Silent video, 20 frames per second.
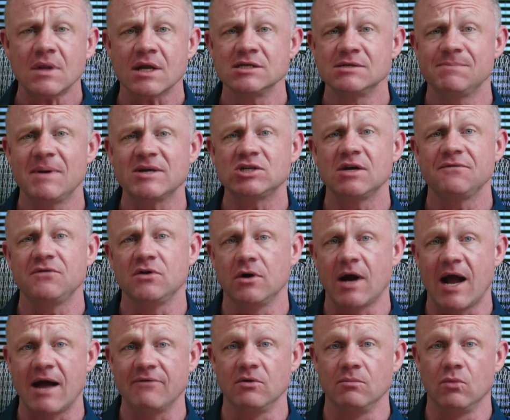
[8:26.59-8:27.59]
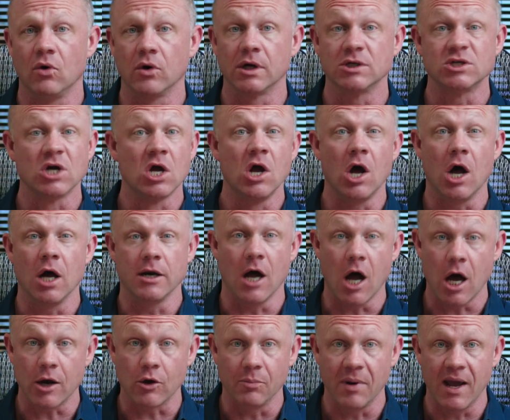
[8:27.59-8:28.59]
especially if you have your mortgage on
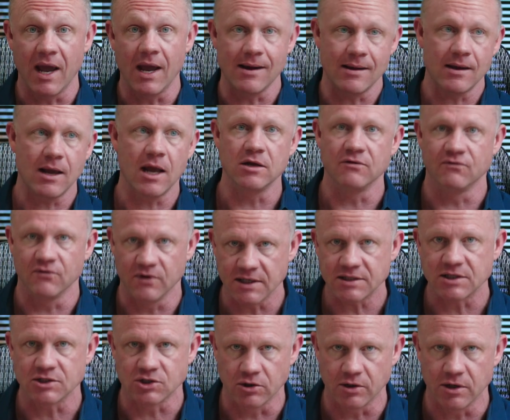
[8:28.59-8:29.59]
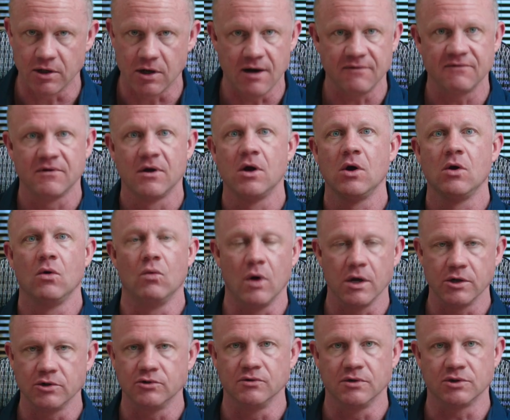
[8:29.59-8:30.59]
auto pay and you forget to turn it off
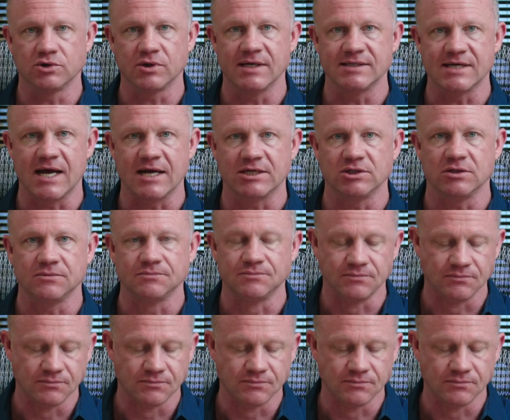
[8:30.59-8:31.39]
while you're doing the transaction.